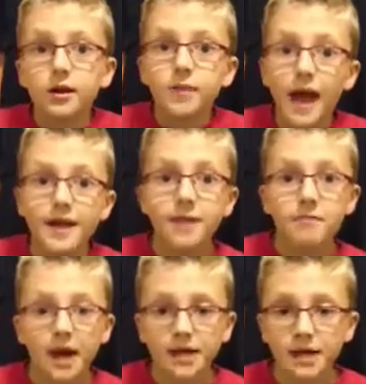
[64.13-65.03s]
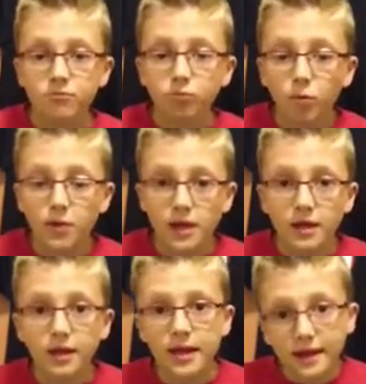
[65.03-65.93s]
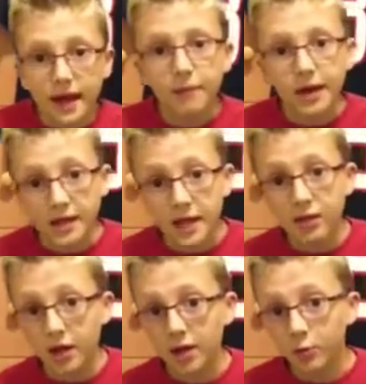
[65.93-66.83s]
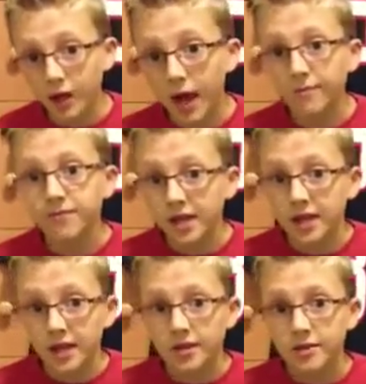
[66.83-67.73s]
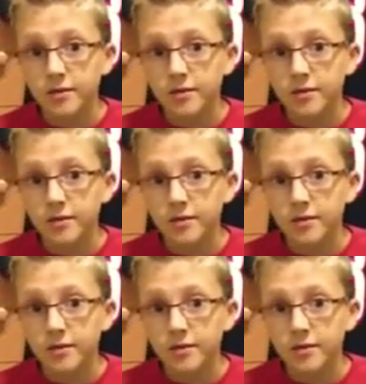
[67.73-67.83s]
Peyton Manning will beat Eli Manning, so is what I'm thinking.